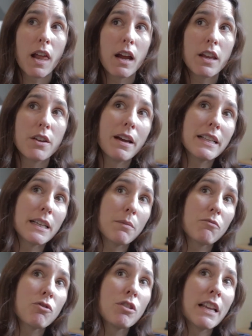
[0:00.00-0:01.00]
you end up
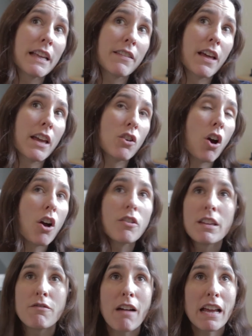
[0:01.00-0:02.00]
ruling that you're
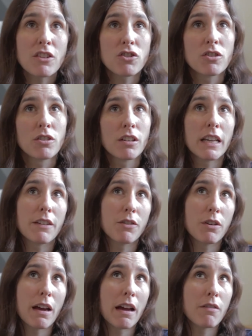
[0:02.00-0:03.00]
only rational if
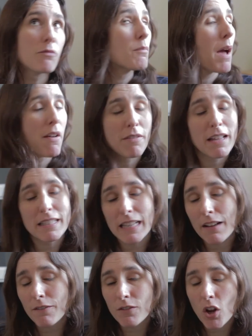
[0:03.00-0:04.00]
you have perfect
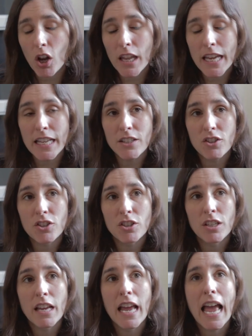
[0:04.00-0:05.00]
self
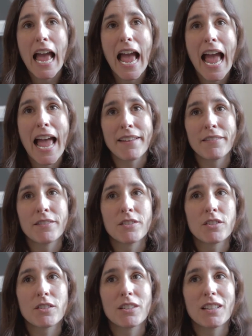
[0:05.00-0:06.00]
knowledge,
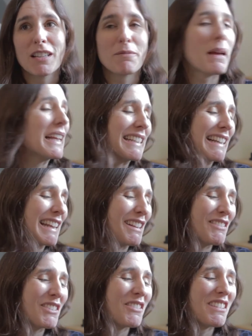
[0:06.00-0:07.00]
and basically,
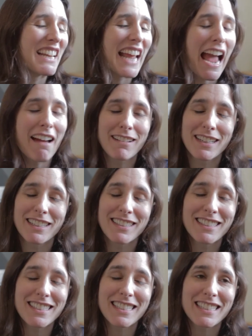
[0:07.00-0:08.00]
if you're really
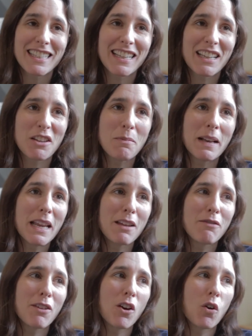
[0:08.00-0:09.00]
arrogant and you
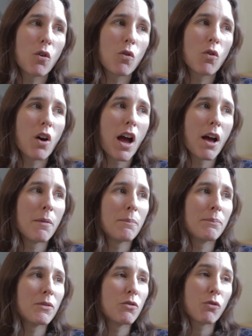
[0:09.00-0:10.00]
believe that
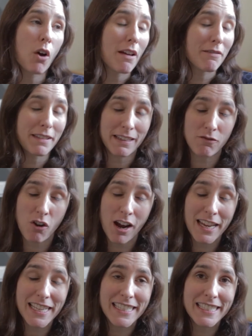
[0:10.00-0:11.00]
um, you've got everything
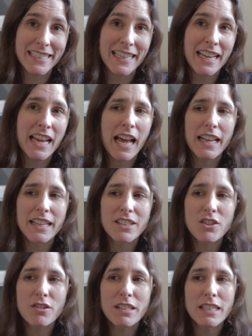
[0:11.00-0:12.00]
right. And
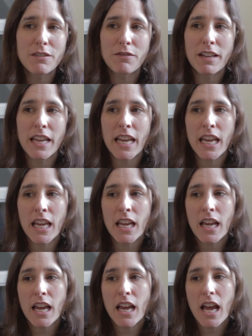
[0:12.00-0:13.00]
intuitively,
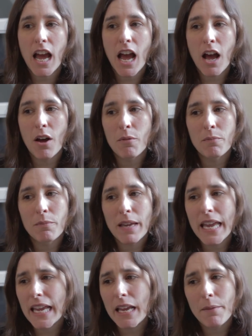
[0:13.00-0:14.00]
um,
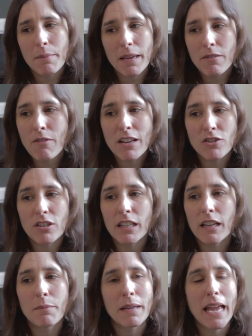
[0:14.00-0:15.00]
it can be rational, it
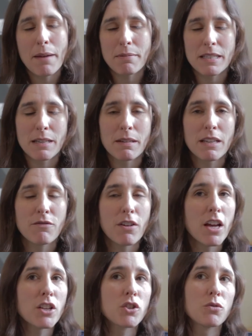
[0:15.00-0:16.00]
can be epistemically
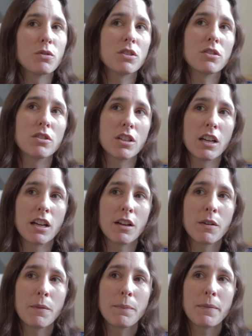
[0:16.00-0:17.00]
virtuous to
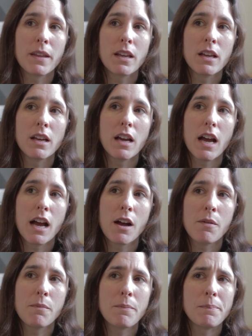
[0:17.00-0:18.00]

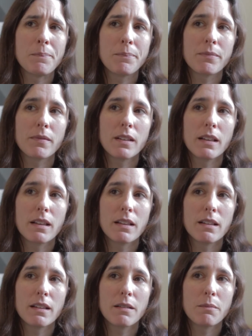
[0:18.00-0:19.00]
um,
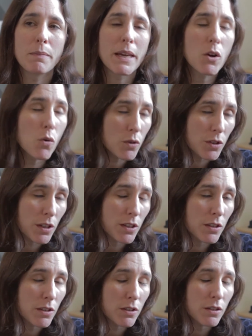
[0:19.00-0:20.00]
be
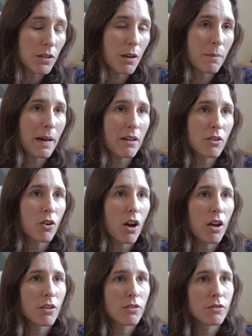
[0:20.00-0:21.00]
cautious about your
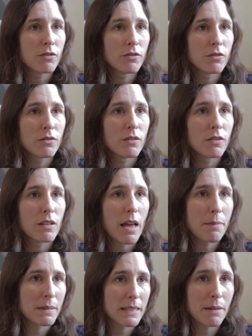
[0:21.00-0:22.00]
own
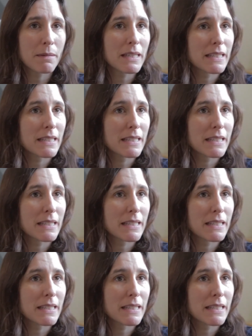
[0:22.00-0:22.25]
epistemic